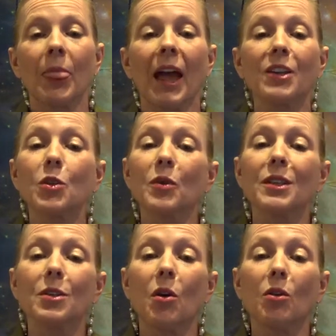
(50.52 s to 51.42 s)
As a
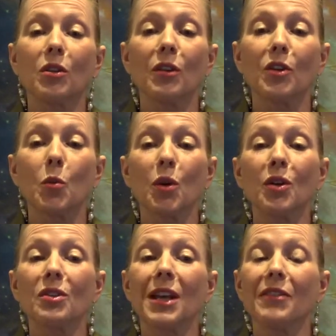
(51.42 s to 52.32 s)
result, these
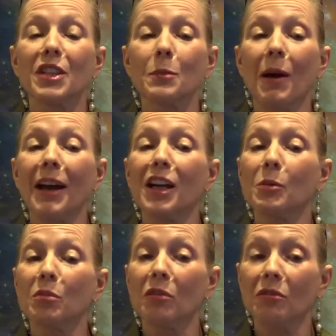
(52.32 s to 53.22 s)
words have
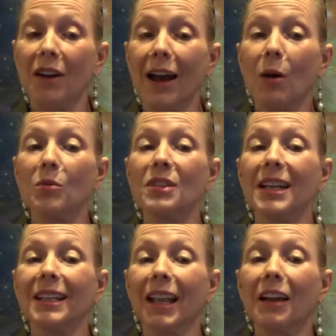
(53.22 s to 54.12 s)
inspired profound
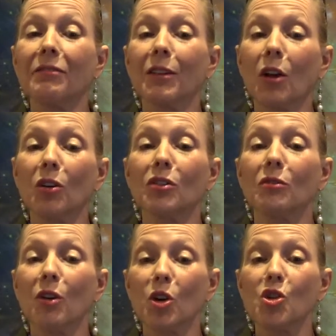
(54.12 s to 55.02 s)
and lifelong
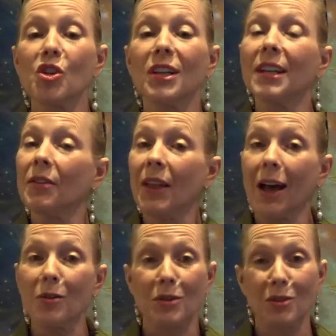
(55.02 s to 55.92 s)
devotion in
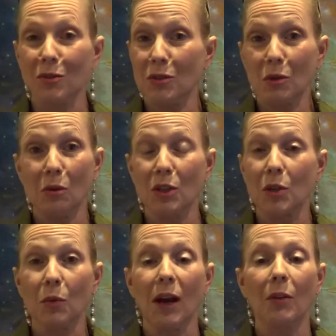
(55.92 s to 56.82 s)
thousands of students
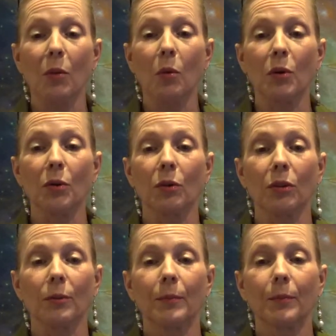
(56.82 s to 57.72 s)
around the world.